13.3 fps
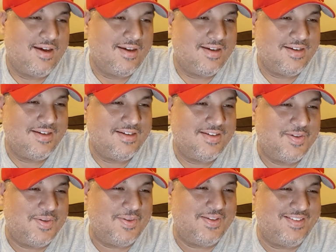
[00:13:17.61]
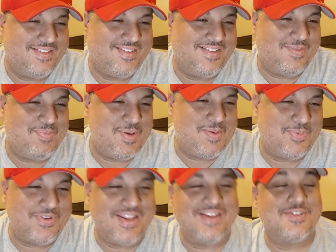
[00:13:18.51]
Uh,
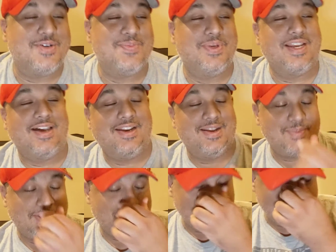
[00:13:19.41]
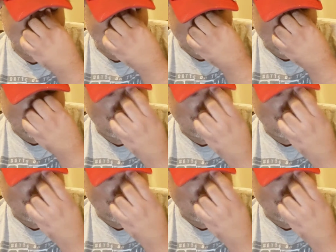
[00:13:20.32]
People not jumping out at me is my thing.